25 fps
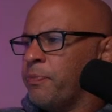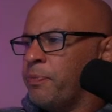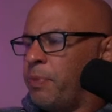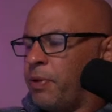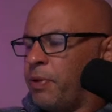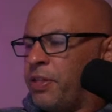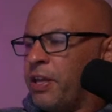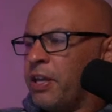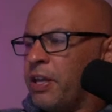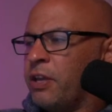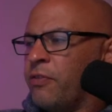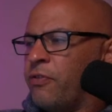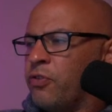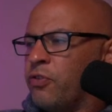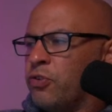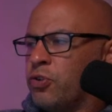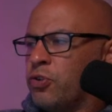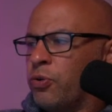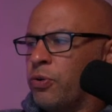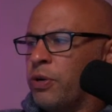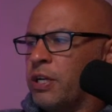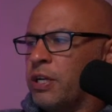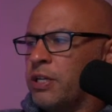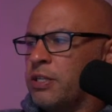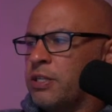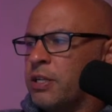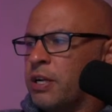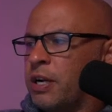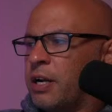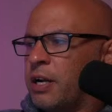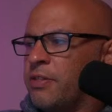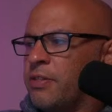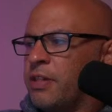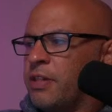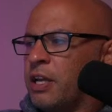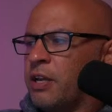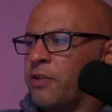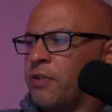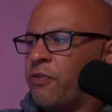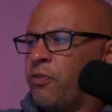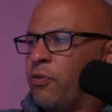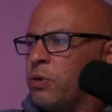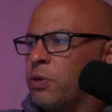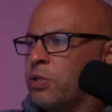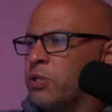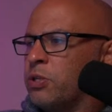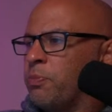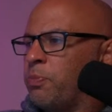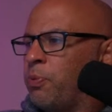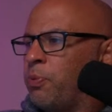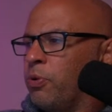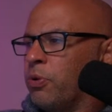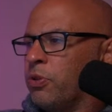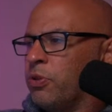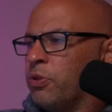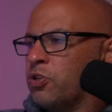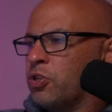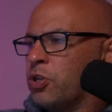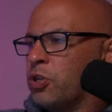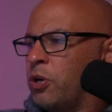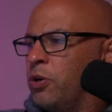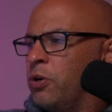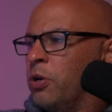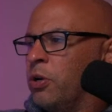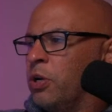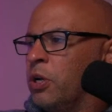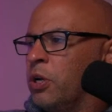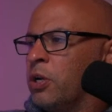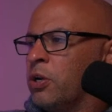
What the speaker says: But thank you for joining us today, and thank you for always supporting the show.